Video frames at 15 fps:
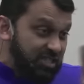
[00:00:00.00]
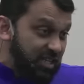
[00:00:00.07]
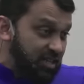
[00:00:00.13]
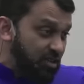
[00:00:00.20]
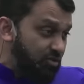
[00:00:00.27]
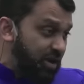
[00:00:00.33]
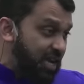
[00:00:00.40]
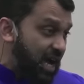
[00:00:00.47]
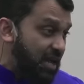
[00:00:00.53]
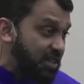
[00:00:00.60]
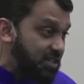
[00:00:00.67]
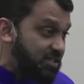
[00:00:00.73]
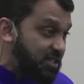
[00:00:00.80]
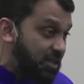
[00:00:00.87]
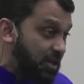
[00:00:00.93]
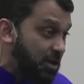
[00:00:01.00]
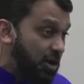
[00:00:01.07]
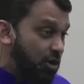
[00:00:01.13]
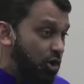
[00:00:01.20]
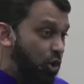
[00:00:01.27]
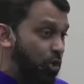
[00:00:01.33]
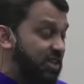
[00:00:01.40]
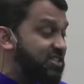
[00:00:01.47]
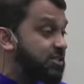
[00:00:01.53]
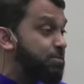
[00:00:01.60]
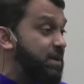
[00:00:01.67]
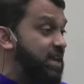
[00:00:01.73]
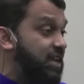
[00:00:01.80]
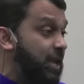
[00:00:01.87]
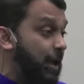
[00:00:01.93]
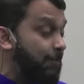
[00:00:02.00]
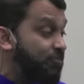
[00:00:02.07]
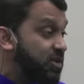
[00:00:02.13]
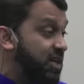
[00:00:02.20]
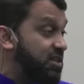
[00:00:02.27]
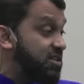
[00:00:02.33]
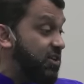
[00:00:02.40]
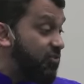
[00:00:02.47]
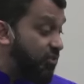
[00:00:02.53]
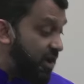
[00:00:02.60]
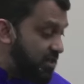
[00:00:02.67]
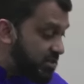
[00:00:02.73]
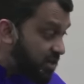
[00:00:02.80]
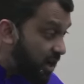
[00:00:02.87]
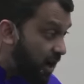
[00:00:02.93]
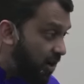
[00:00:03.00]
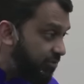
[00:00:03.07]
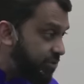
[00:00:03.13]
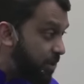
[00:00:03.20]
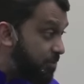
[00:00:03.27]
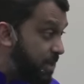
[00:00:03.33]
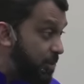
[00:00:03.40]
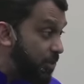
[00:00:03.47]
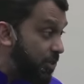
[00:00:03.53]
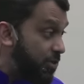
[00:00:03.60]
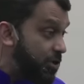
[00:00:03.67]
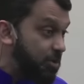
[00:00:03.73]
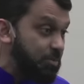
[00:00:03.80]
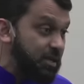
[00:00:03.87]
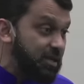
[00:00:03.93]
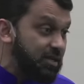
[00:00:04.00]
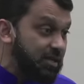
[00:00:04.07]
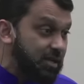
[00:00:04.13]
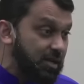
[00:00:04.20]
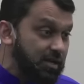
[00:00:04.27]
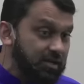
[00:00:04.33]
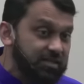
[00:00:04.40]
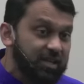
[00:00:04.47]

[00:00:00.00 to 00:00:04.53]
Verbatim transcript: the reality who is speaking in defense of the people that are being killed